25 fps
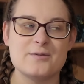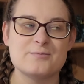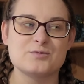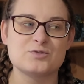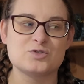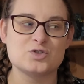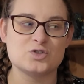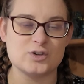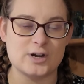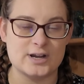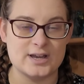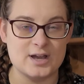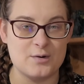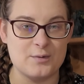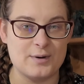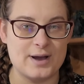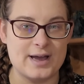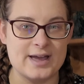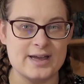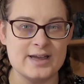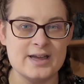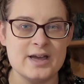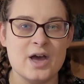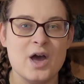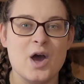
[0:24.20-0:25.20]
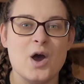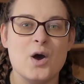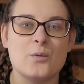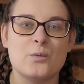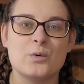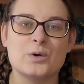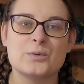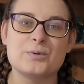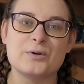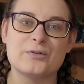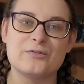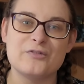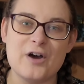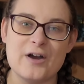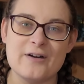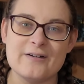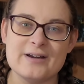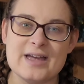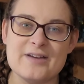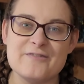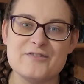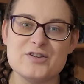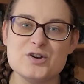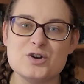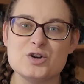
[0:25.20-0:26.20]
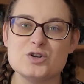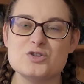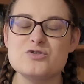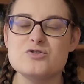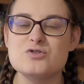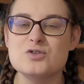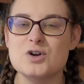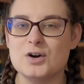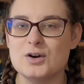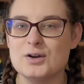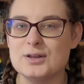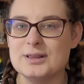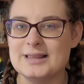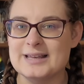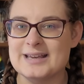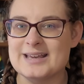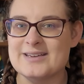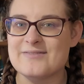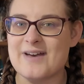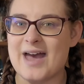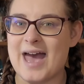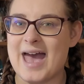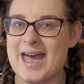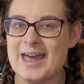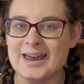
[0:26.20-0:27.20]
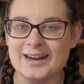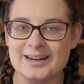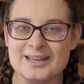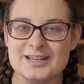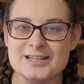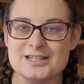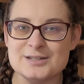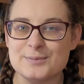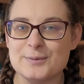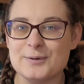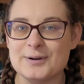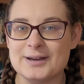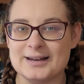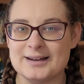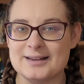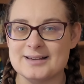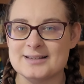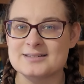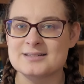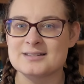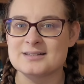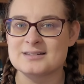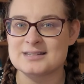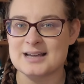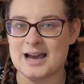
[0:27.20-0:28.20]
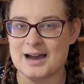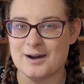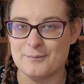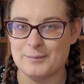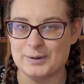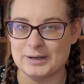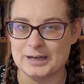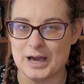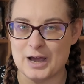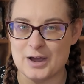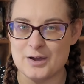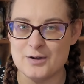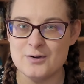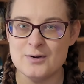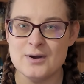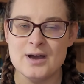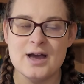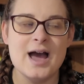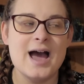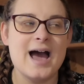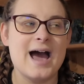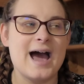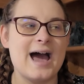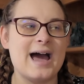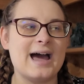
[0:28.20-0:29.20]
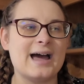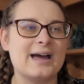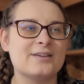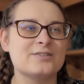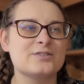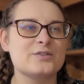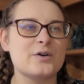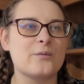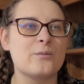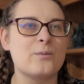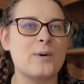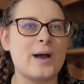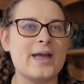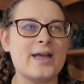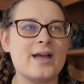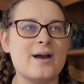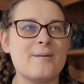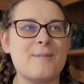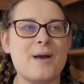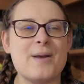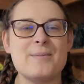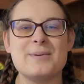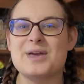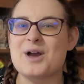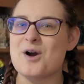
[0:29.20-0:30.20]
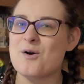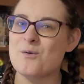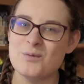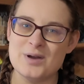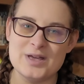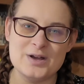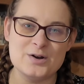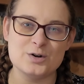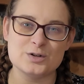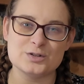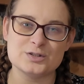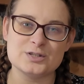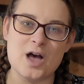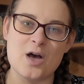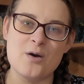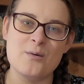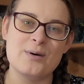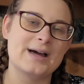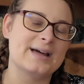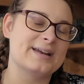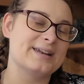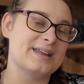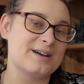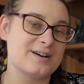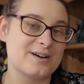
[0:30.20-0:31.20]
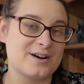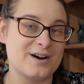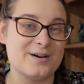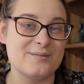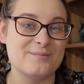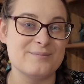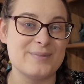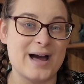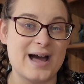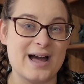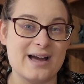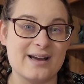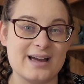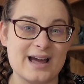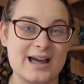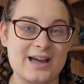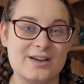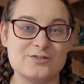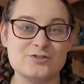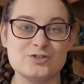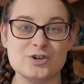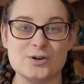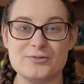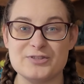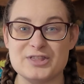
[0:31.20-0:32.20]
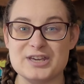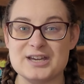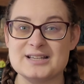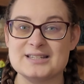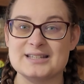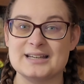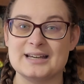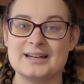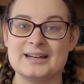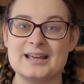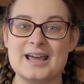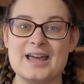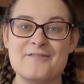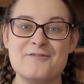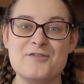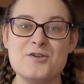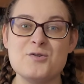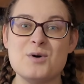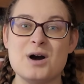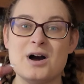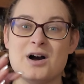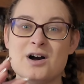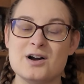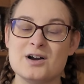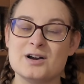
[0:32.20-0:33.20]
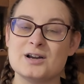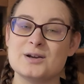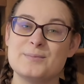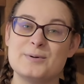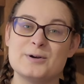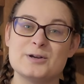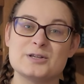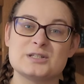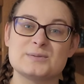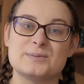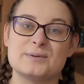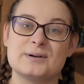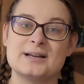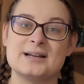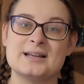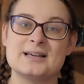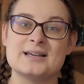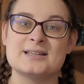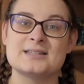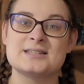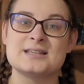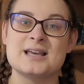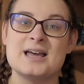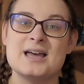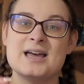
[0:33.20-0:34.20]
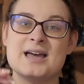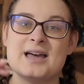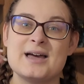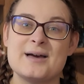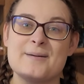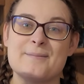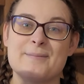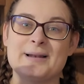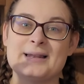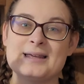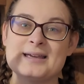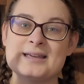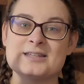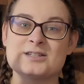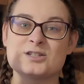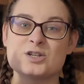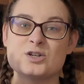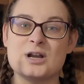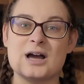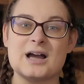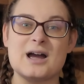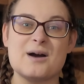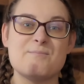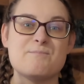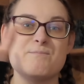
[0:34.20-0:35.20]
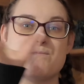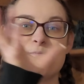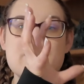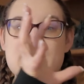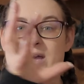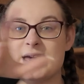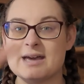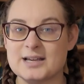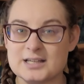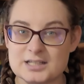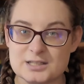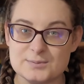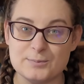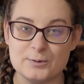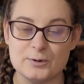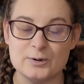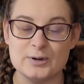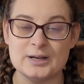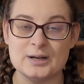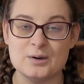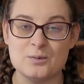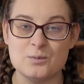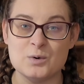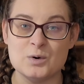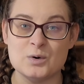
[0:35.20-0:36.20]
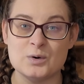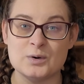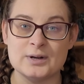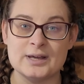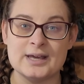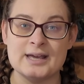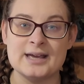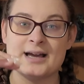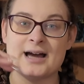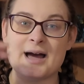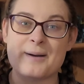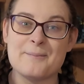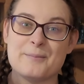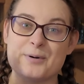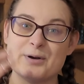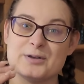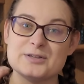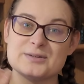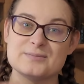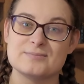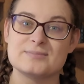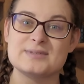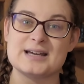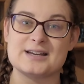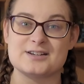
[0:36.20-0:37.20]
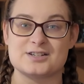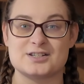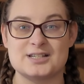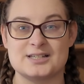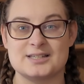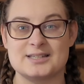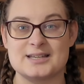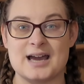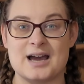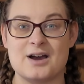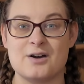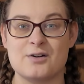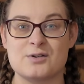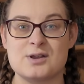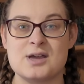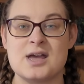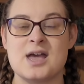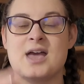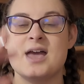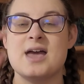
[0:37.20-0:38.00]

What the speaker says: straight away would prefer it if you could not leave any spoilers down below and wait maybe a week or so and then come back and drop things in. If you are going to put spoilers, please do like a big spoiler warning and put some dashes down.